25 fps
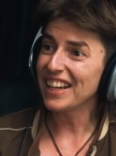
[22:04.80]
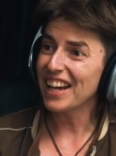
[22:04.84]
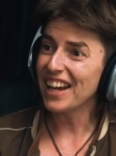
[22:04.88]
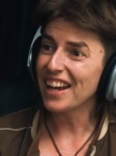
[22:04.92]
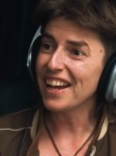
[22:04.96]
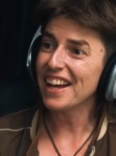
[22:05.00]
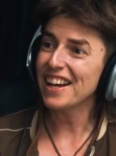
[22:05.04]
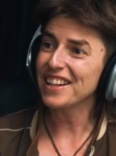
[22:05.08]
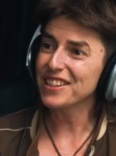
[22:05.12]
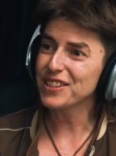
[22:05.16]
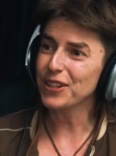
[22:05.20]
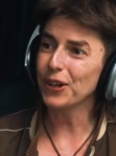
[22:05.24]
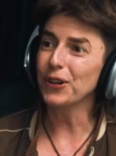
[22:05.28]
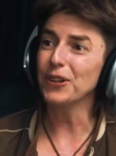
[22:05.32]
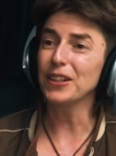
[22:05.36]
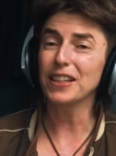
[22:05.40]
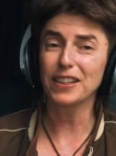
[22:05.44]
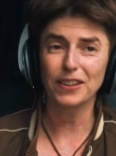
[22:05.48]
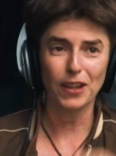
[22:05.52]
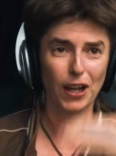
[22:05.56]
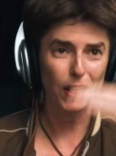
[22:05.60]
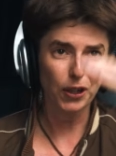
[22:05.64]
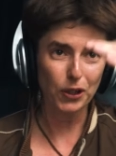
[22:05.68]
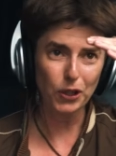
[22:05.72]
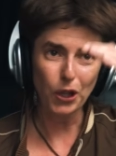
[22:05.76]
Yeah, totally.
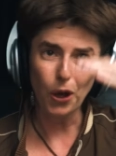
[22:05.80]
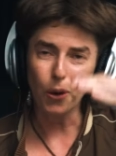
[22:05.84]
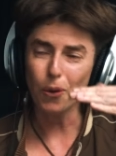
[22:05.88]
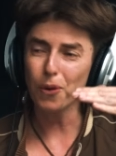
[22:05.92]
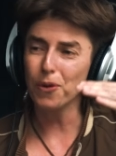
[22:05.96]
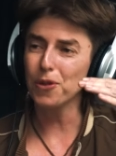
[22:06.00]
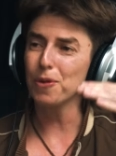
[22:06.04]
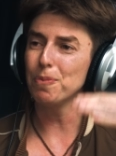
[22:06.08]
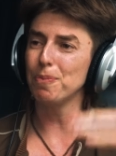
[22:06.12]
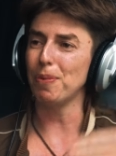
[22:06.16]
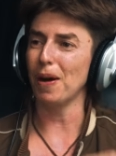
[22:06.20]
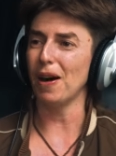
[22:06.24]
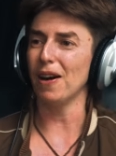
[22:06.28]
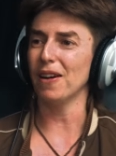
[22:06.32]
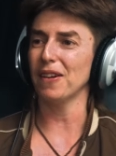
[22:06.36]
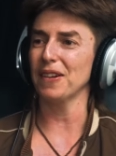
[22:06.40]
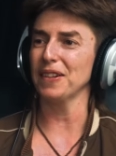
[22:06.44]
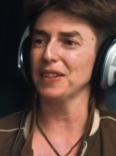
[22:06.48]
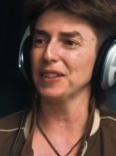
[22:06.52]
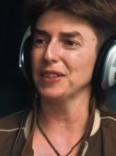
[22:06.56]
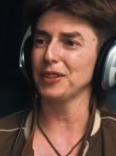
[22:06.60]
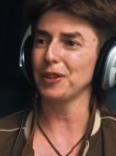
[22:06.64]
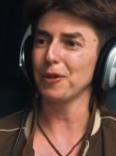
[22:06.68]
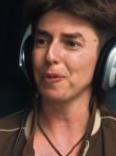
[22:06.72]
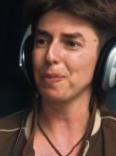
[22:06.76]
Like lower the bar a
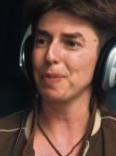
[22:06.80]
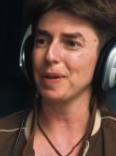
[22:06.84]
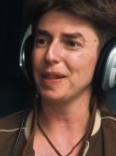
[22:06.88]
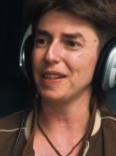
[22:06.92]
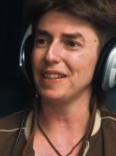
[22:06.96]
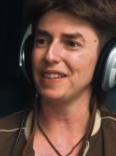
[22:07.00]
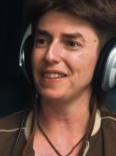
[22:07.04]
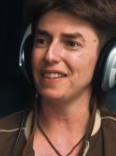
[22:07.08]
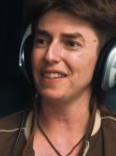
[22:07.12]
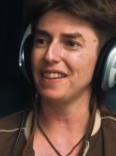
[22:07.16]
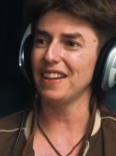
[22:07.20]
little bit,